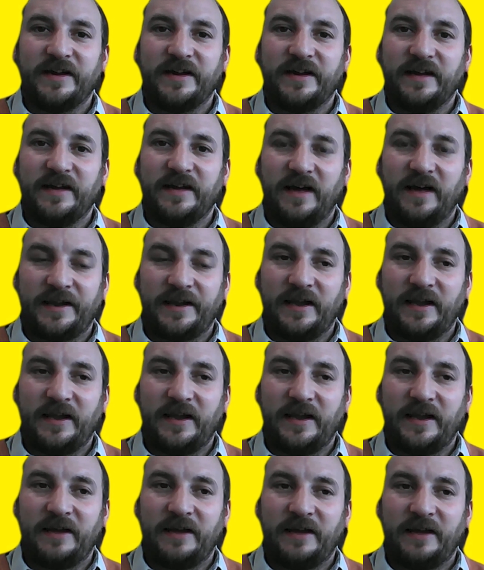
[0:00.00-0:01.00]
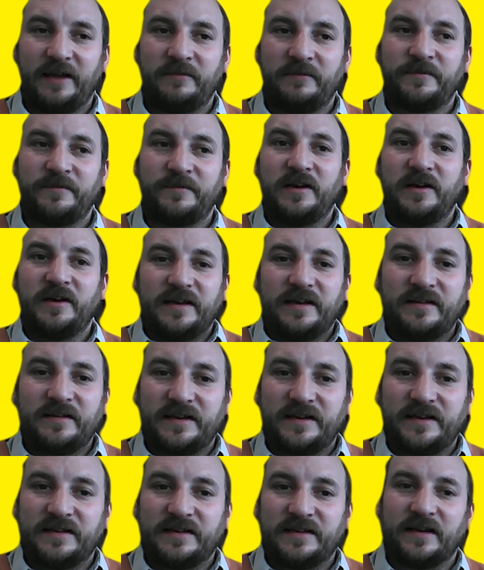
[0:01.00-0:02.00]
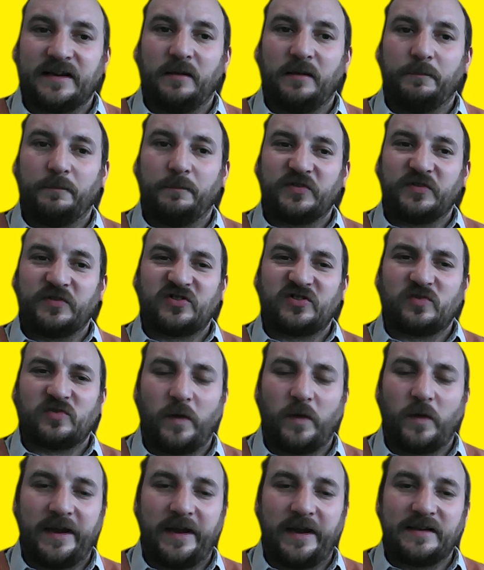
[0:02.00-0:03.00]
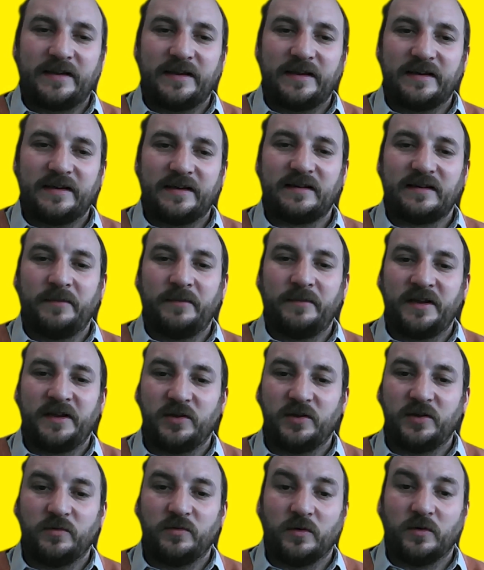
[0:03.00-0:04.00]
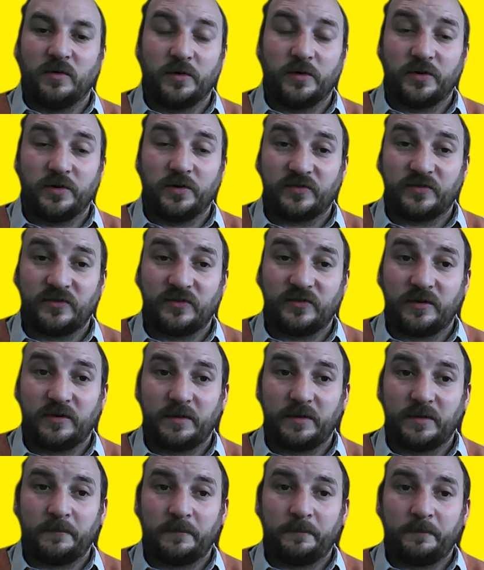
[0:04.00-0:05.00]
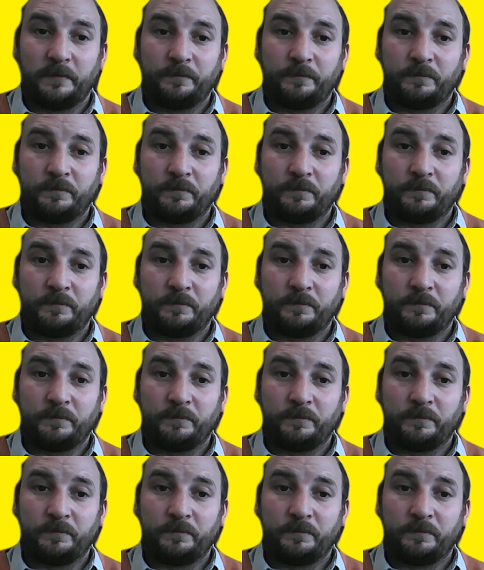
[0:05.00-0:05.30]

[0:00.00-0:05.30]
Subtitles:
write at length, in detail, and persuade the examiner you know what you're talking about.